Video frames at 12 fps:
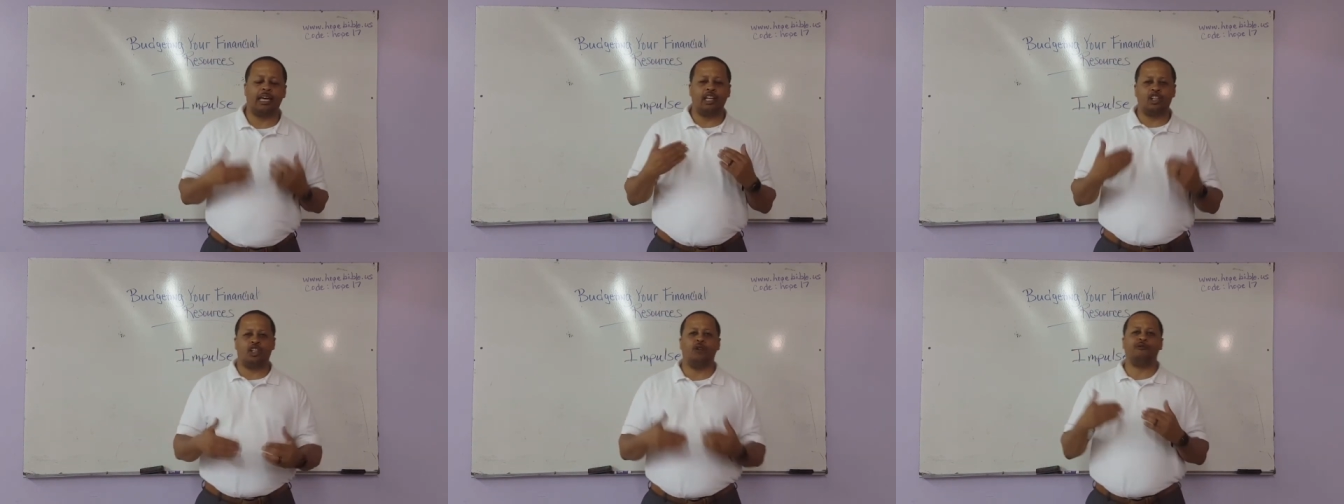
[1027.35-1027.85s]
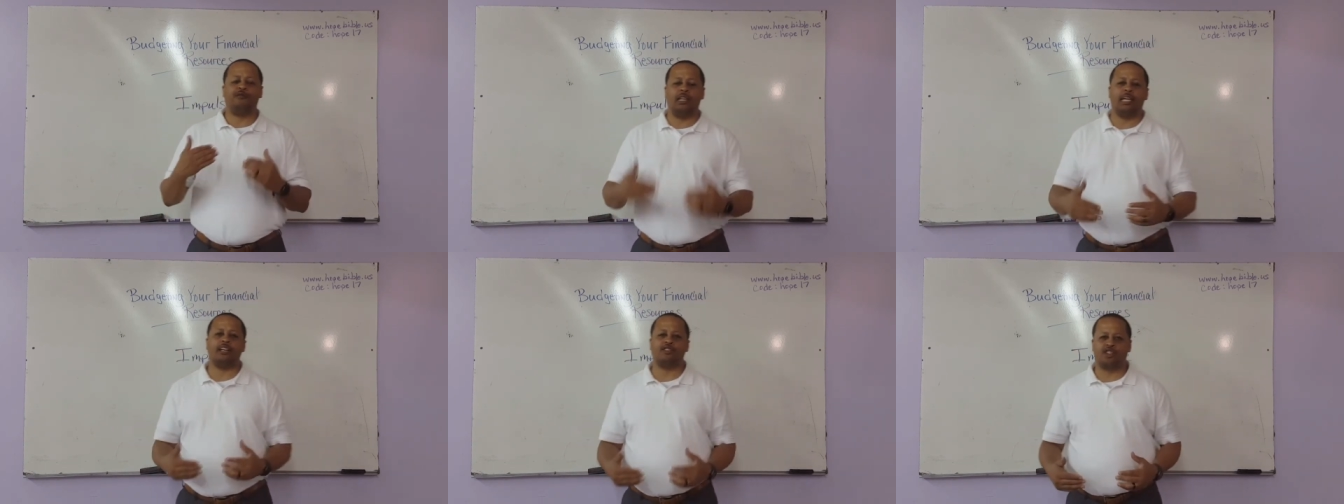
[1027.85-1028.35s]
It is you
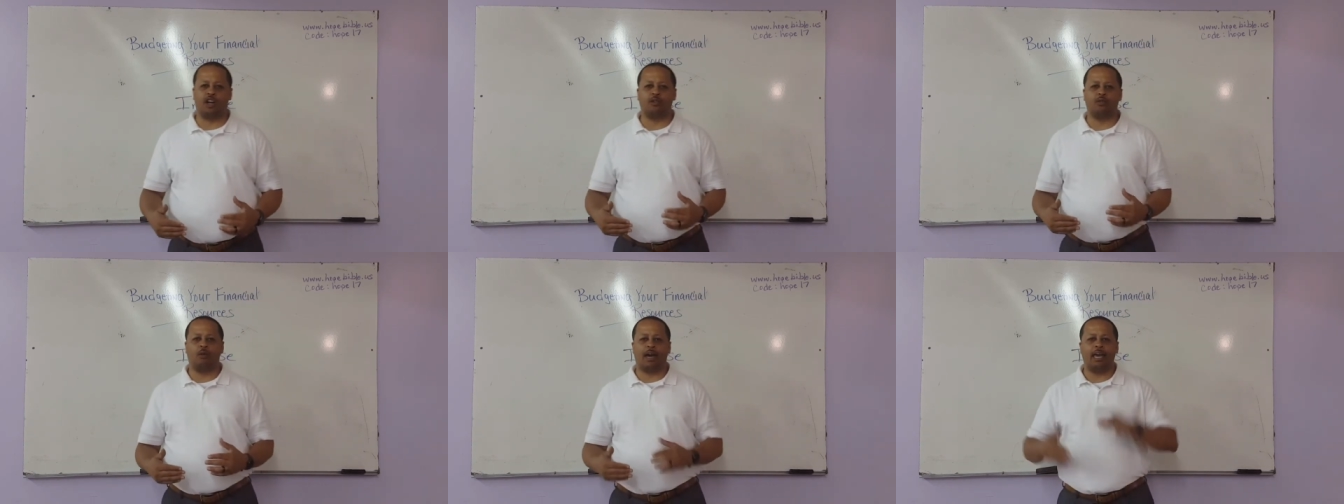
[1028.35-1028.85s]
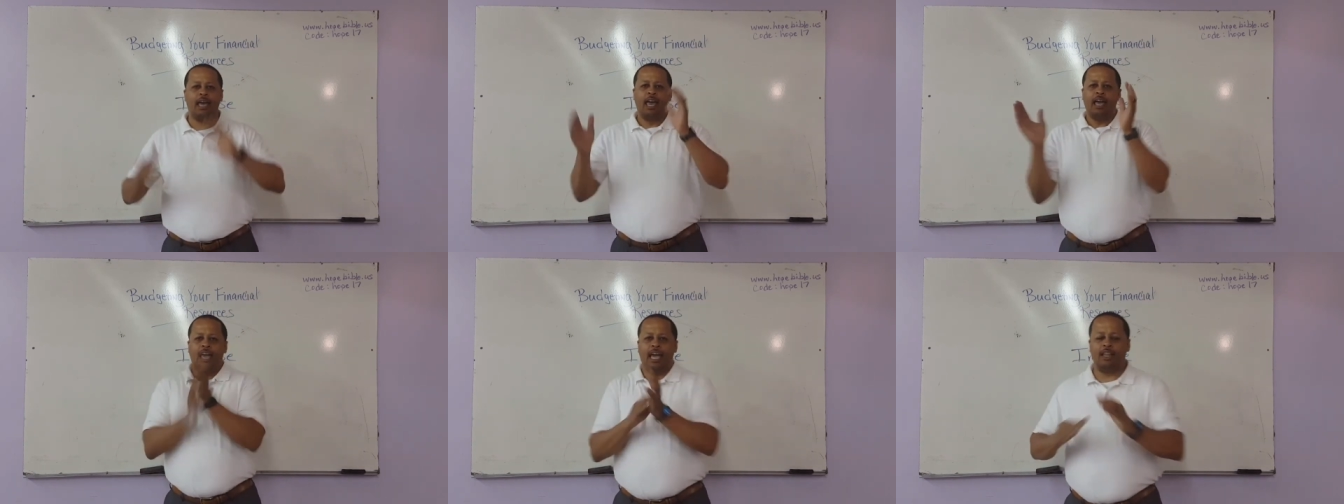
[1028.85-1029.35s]
feeling a certain way
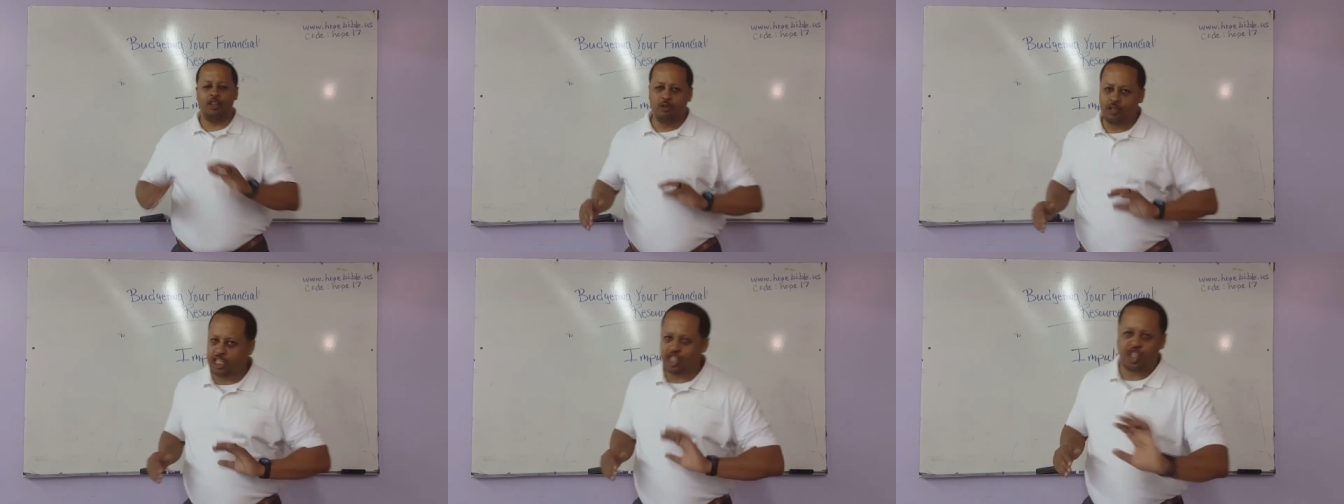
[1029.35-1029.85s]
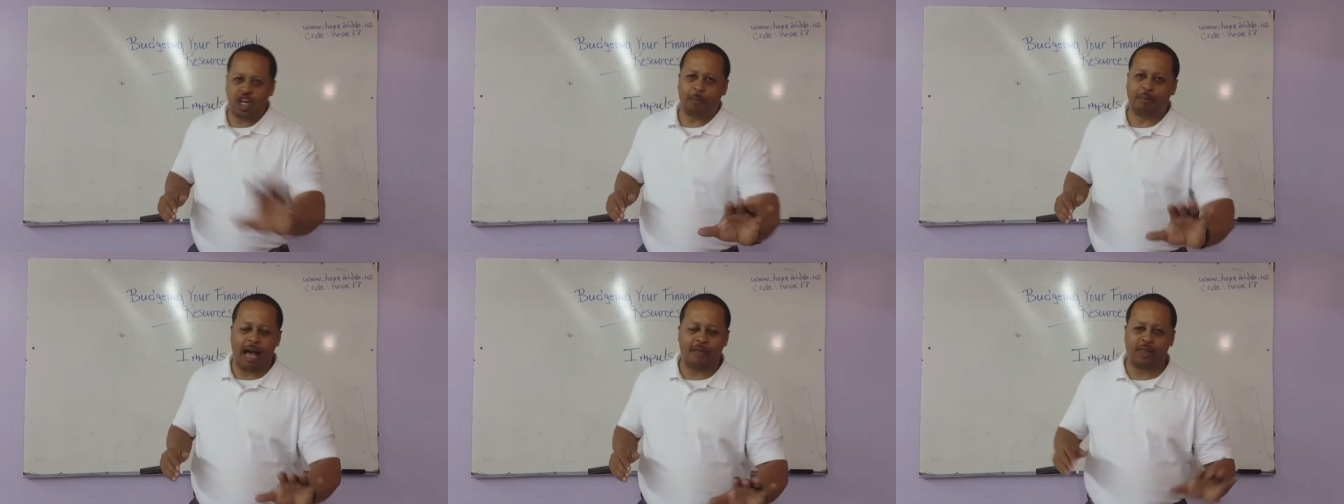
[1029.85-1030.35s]
and you just
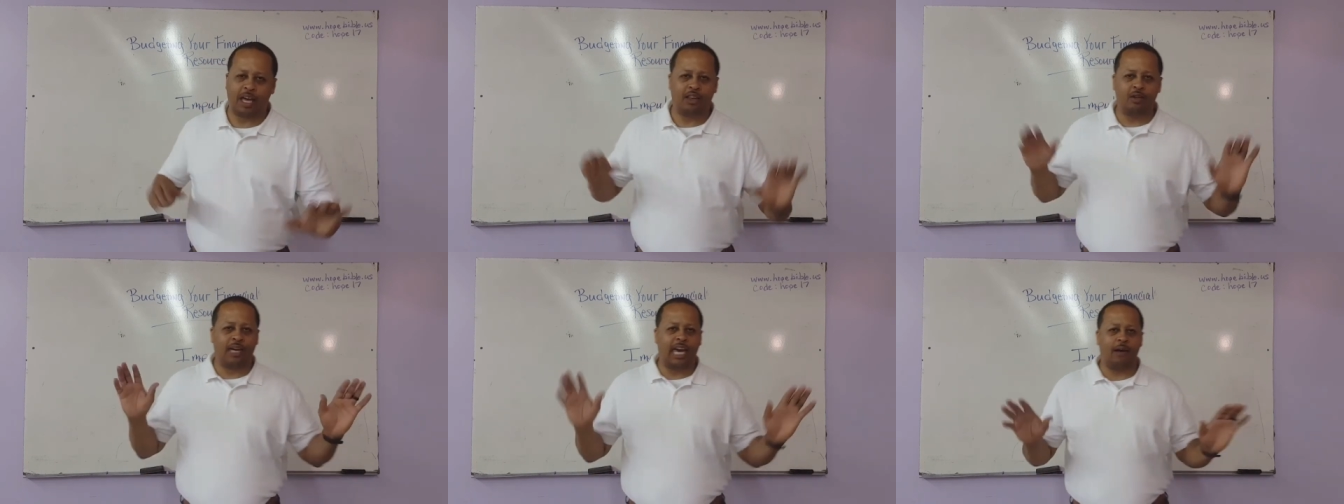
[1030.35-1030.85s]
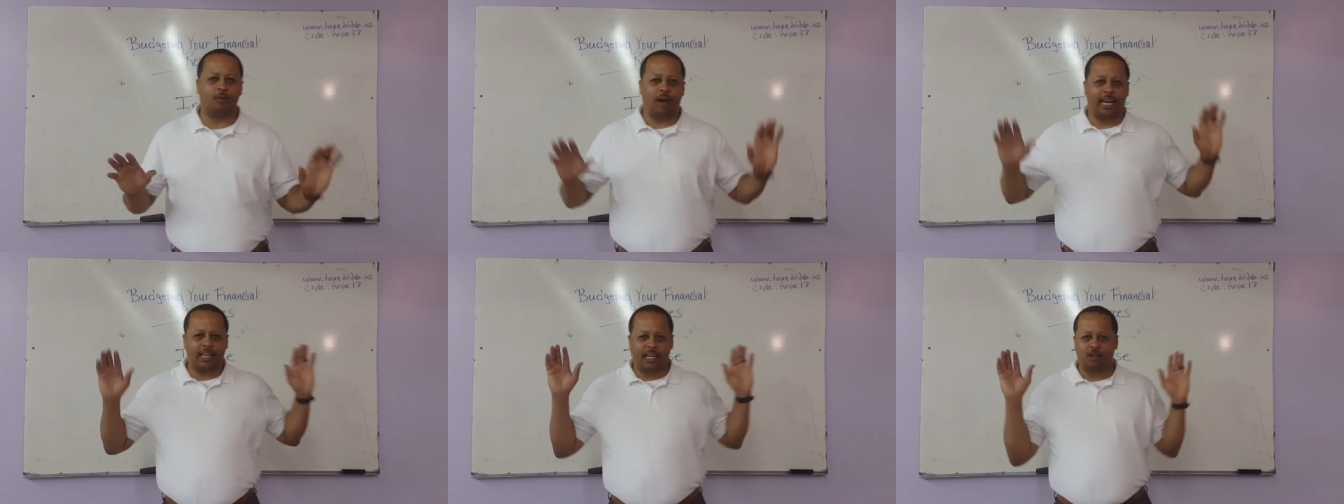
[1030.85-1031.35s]
jump out there and you can't
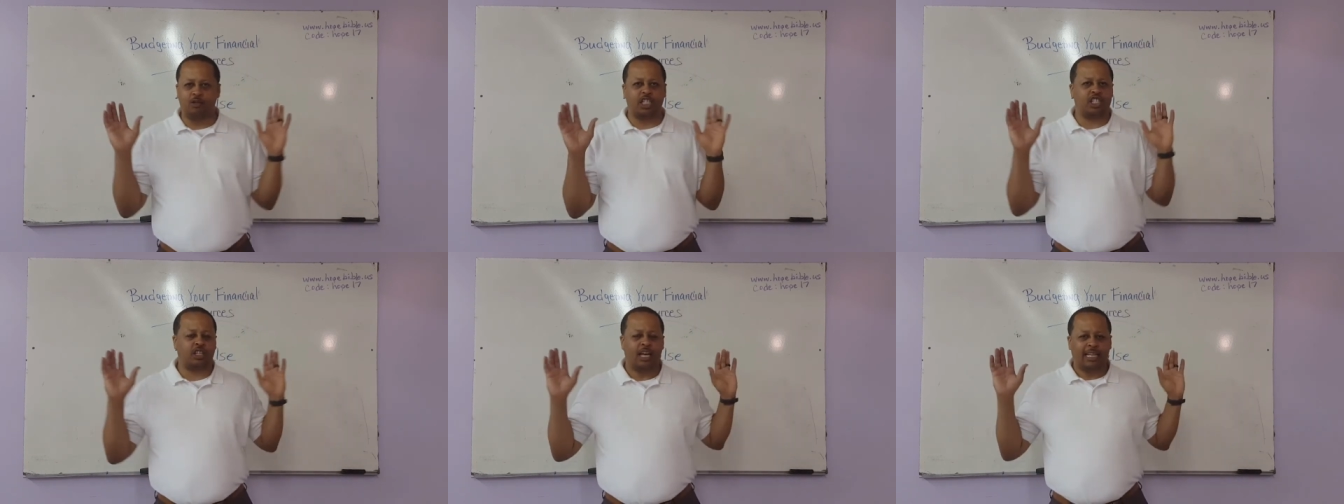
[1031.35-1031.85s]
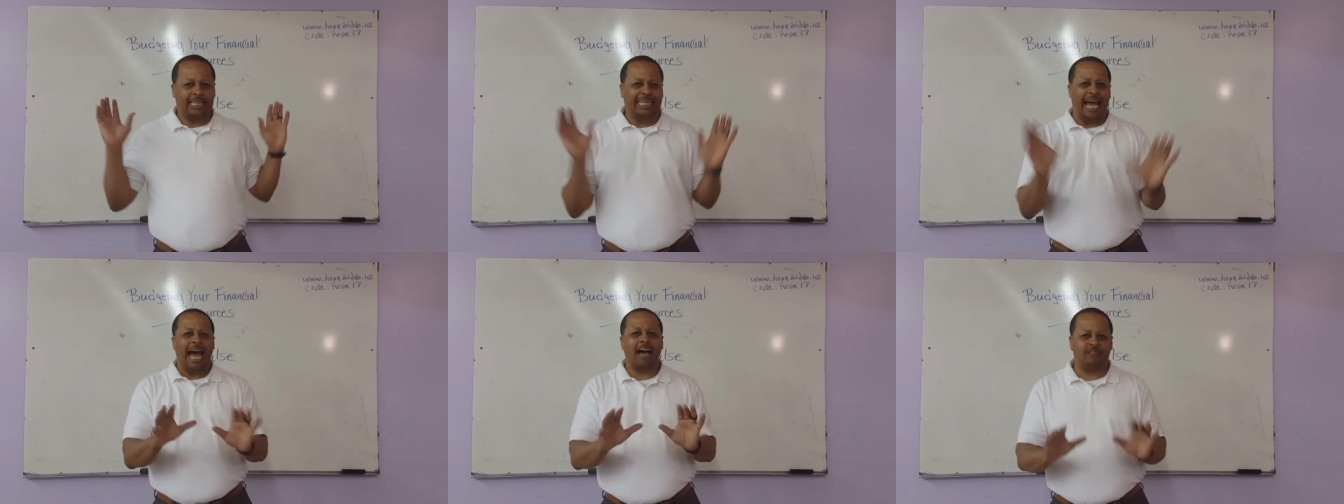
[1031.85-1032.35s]
wait and you just
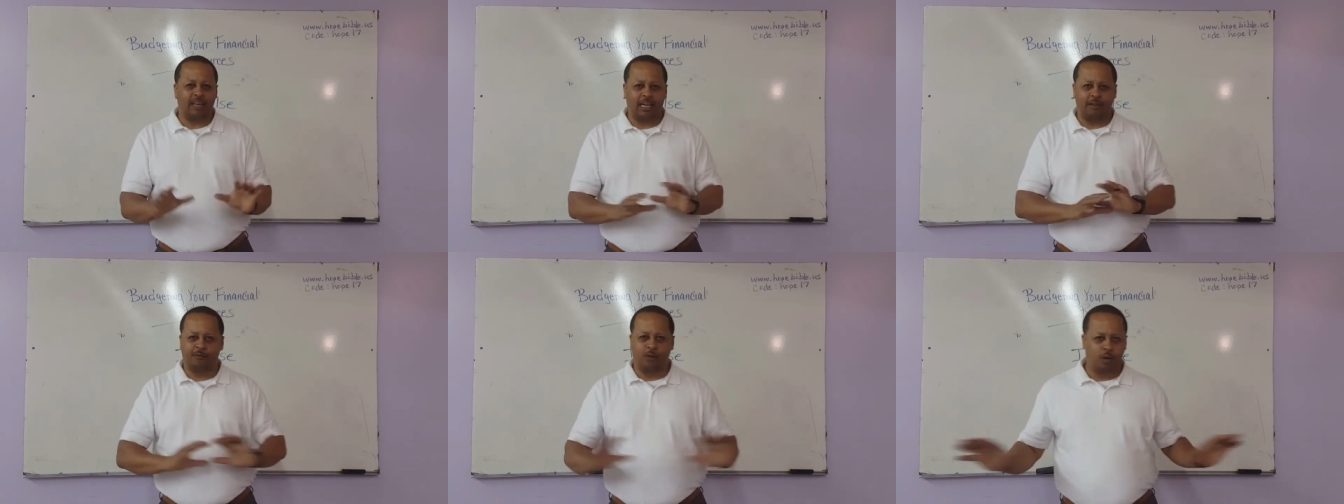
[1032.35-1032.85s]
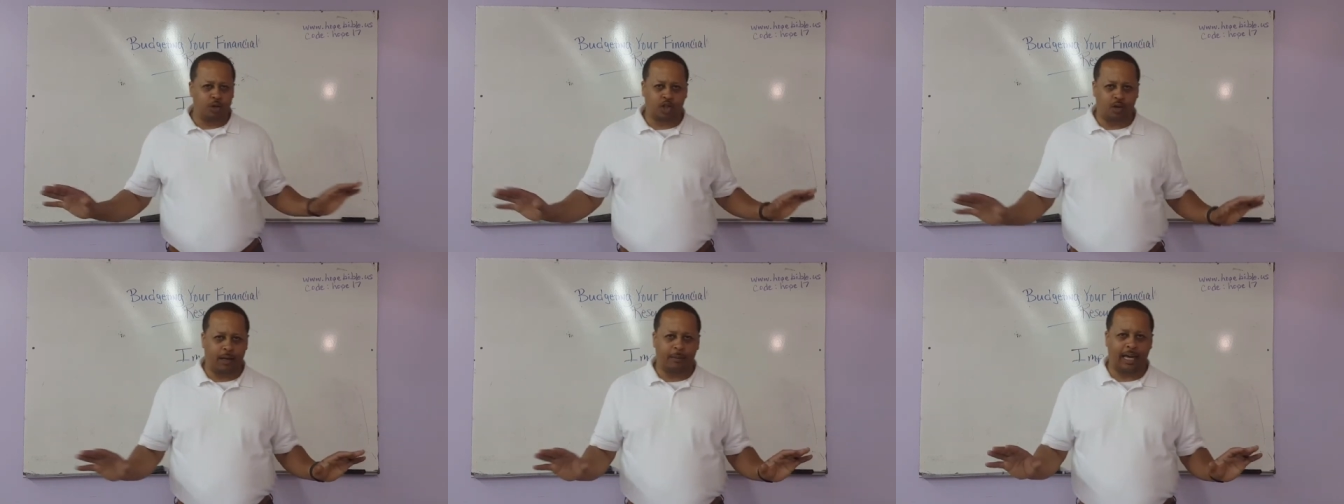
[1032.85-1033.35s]
dive in full
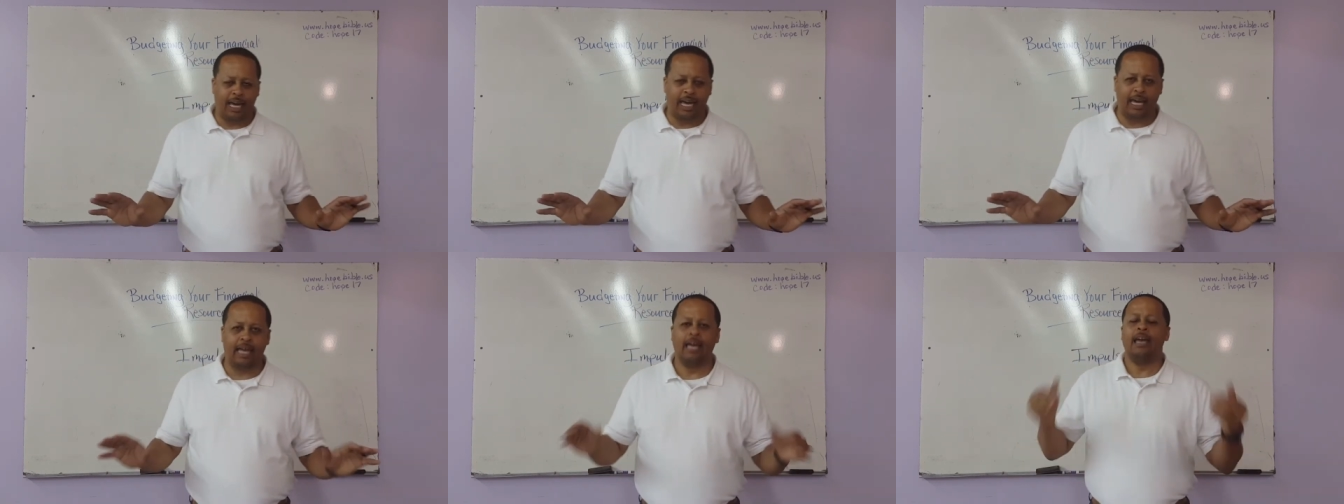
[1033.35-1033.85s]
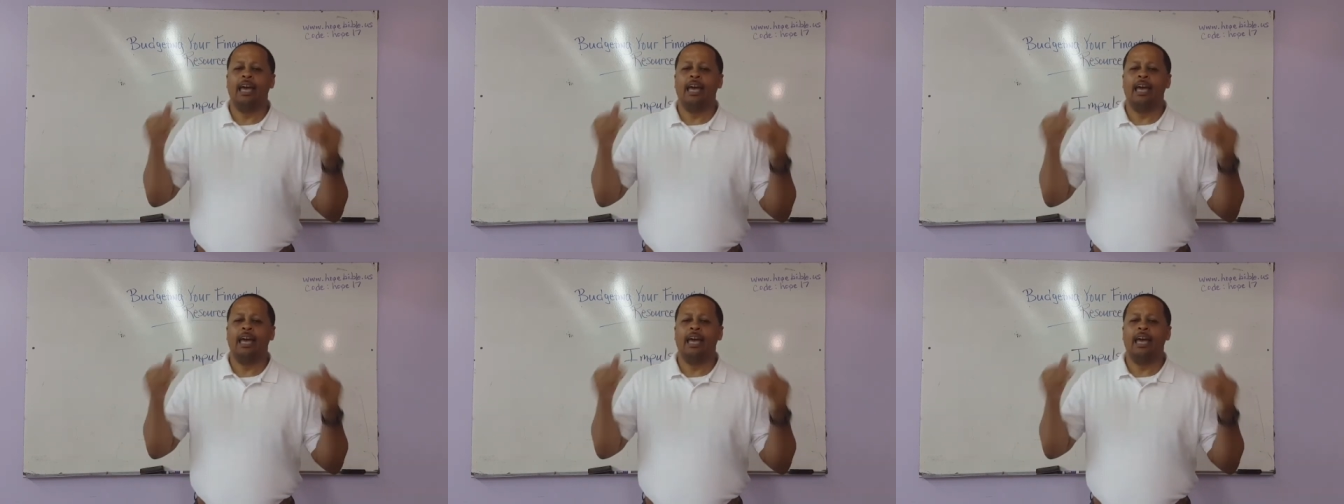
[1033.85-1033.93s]
stream ahead